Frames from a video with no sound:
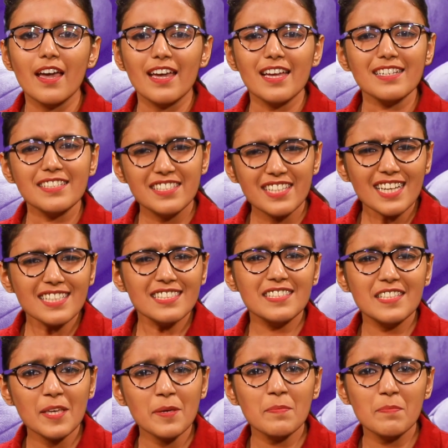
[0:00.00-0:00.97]
It does
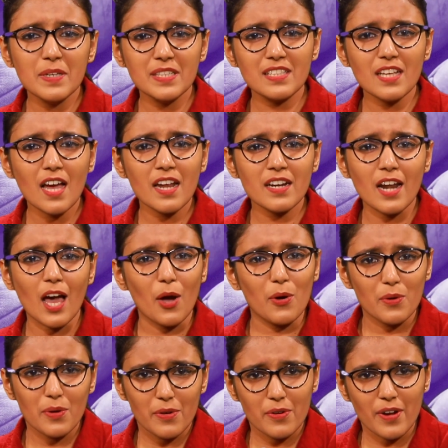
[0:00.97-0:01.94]
seem bizarre now,
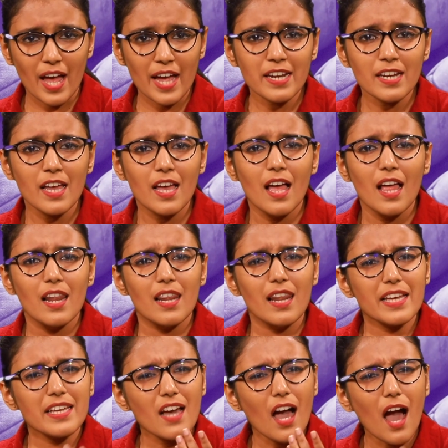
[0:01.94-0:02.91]
right?
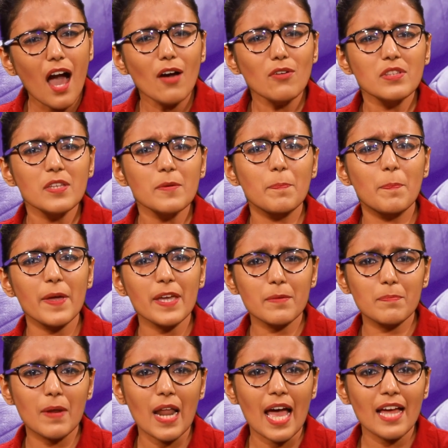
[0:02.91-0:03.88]
Like how the
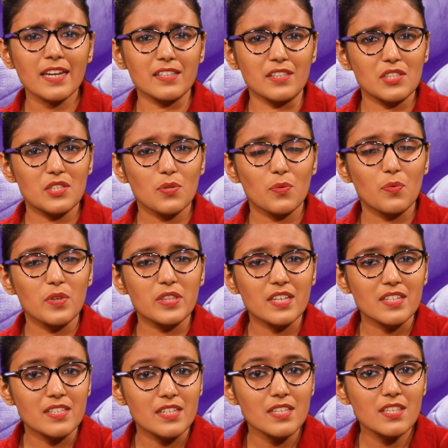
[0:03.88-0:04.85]
pig bladders with a
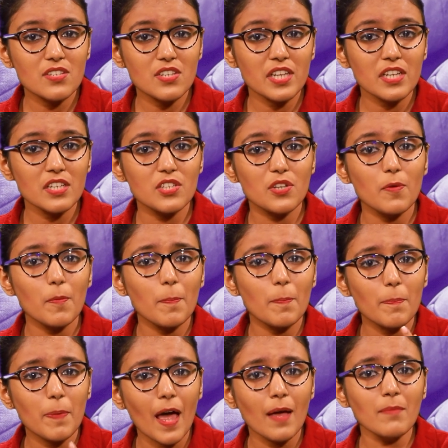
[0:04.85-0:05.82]
distinctive
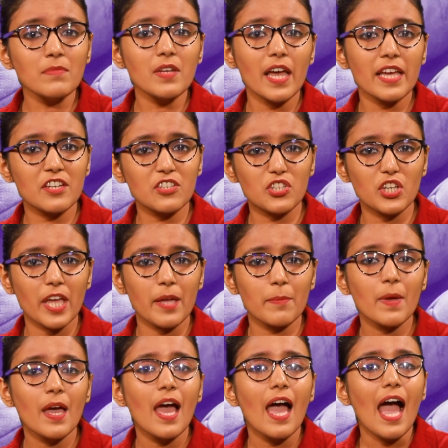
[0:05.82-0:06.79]
plum-like shape
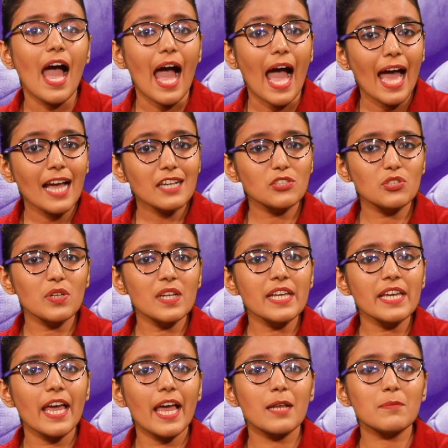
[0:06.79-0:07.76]

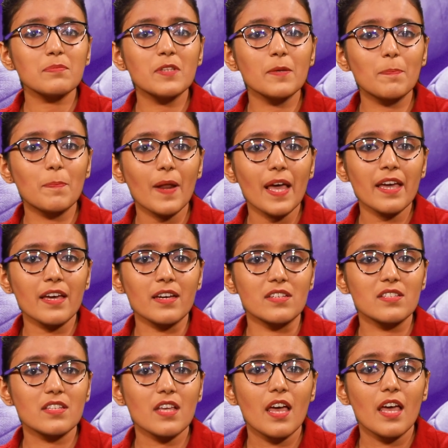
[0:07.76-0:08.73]
actually help the
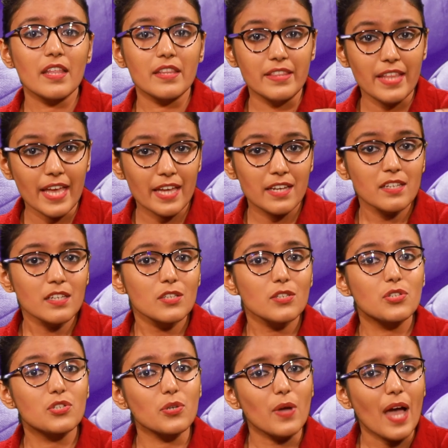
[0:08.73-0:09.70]
players then
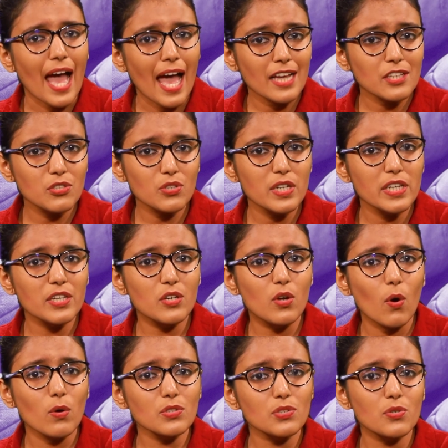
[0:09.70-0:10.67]
to actually
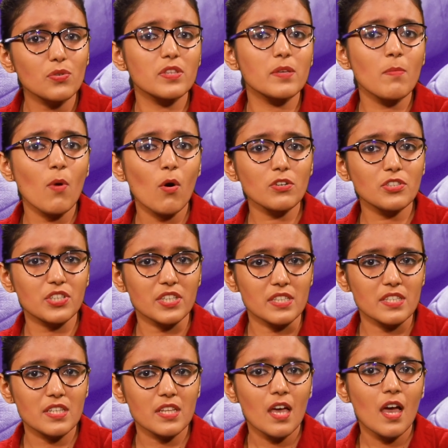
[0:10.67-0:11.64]
go through the
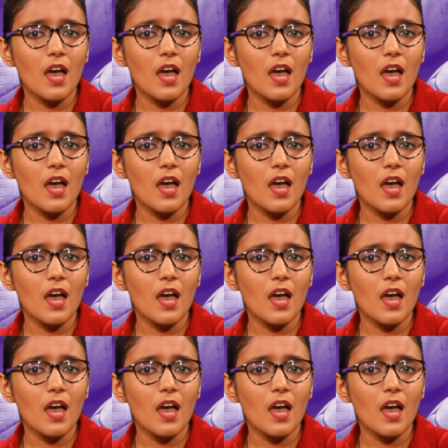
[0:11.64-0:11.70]
motions.